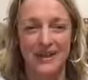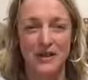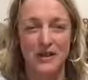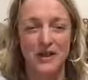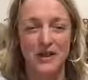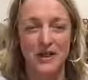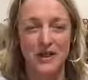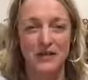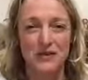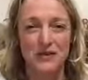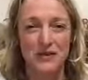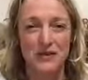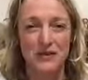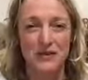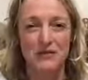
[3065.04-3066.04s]
Those of you in
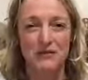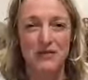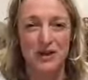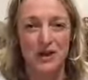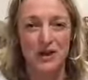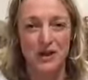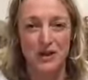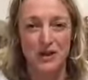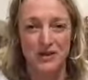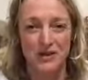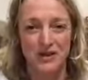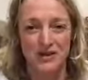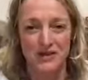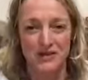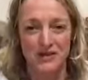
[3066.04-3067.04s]
inversions,
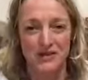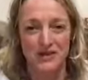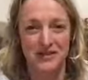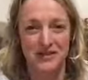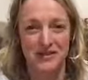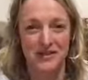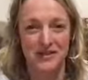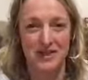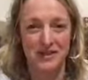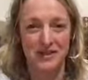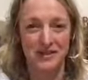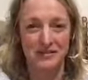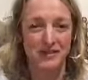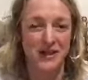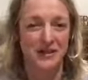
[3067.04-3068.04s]
start to finish
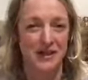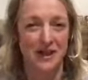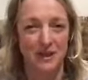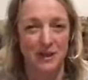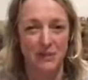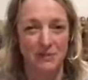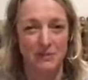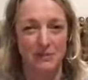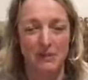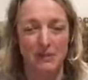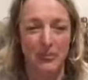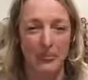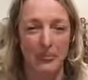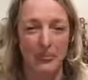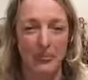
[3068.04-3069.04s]
up.
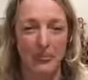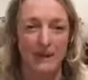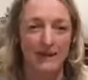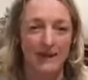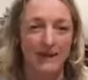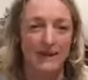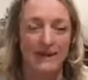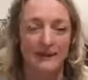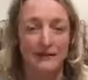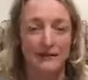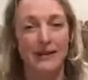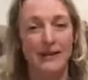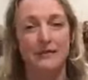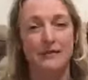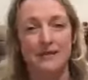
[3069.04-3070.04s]
Now,
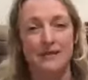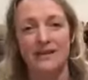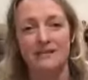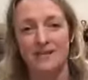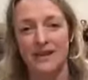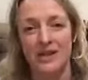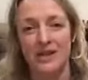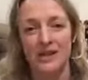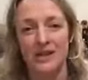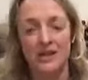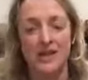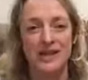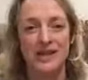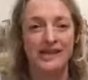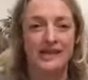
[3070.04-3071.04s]
Fifi, you can
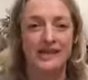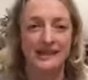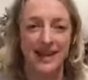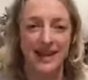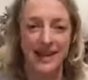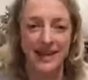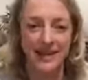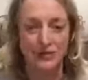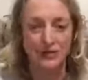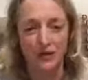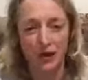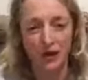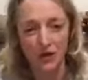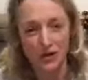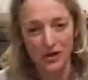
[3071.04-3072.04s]
either stay in
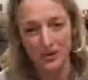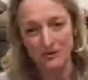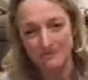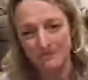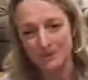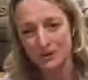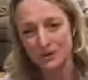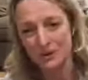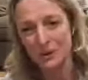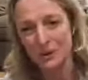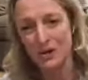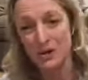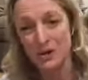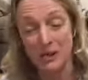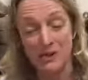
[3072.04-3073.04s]
frog or you
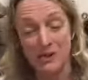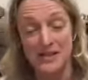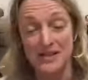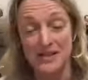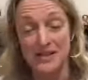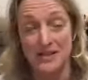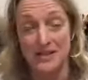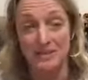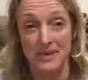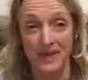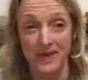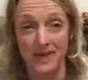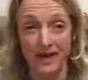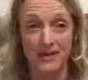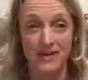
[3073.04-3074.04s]
can come into something
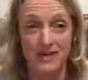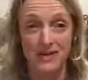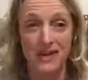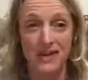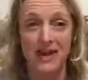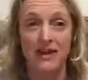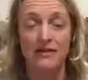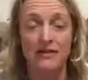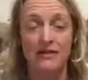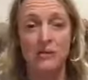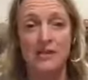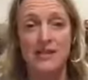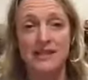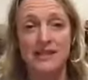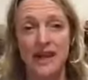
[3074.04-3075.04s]
else. If you want to
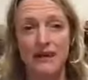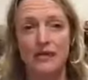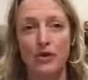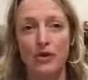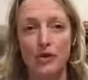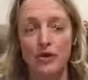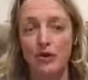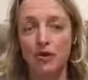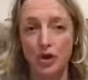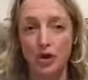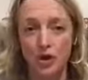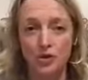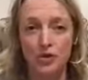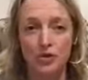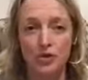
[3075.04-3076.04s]
stay in frog, you
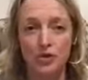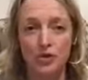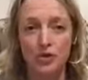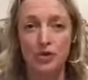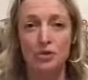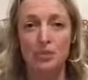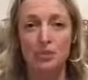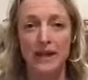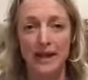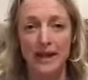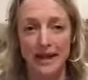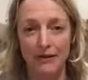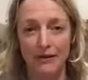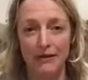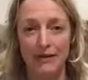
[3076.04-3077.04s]
could do
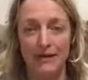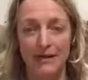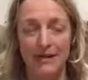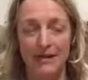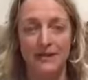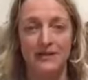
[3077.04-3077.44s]
PNF release.